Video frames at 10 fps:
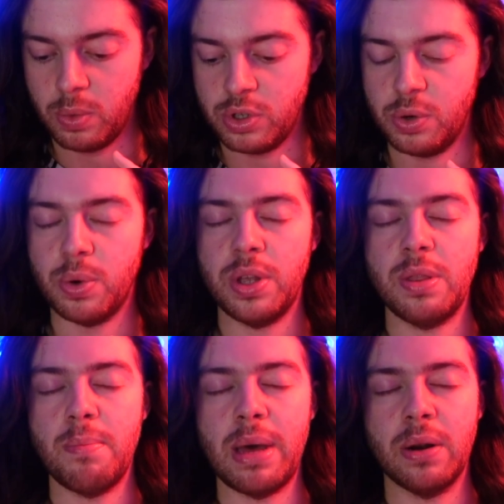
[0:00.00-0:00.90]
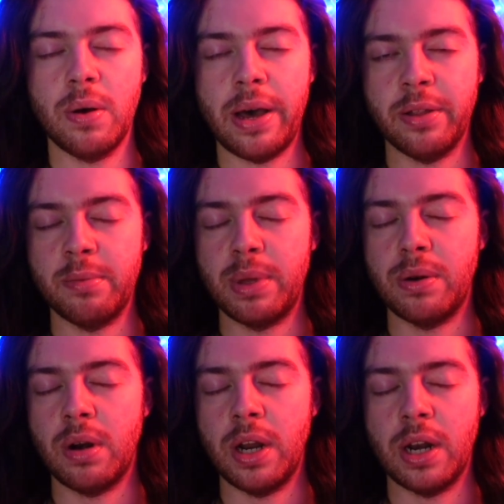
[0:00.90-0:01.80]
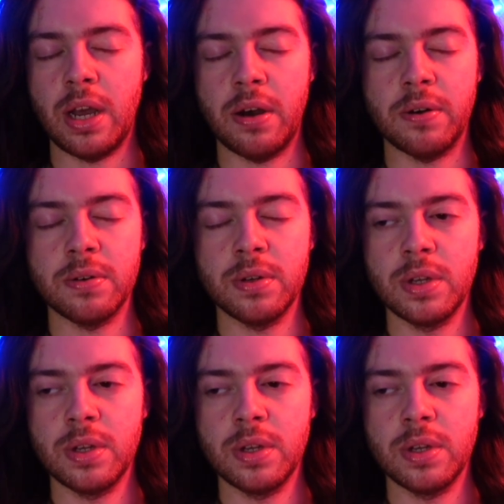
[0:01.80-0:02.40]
so we're in the metal element right now.